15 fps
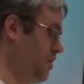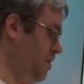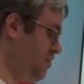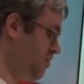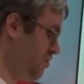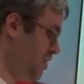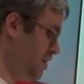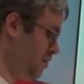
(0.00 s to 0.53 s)

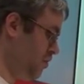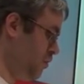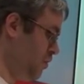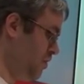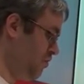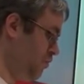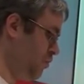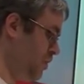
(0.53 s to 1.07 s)
in St.
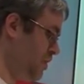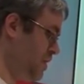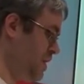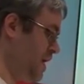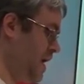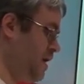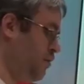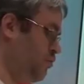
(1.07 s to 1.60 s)
Louis, where
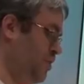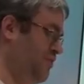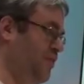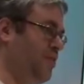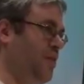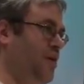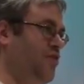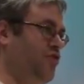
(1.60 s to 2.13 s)
he had a
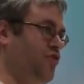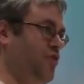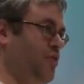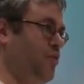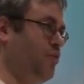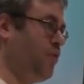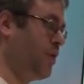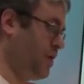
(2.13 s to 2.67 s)

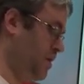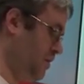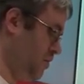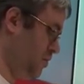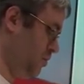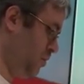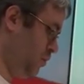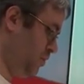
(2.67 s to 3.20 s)
revelation
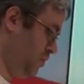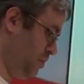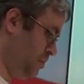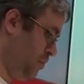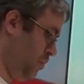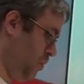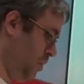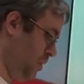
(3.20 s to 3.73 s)
working with the
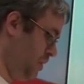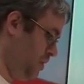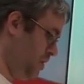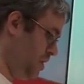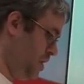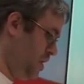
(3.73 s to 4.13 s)
poor.